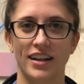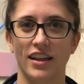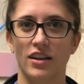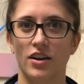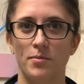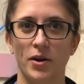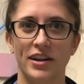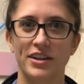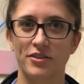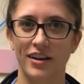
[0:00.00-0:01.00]
Ella, our
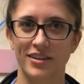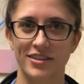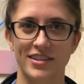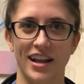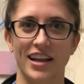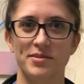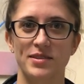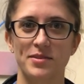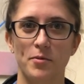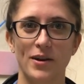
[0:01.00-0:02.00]
marketing director, is going to ask
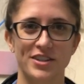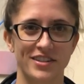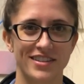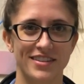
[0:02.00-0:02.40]
me some questions.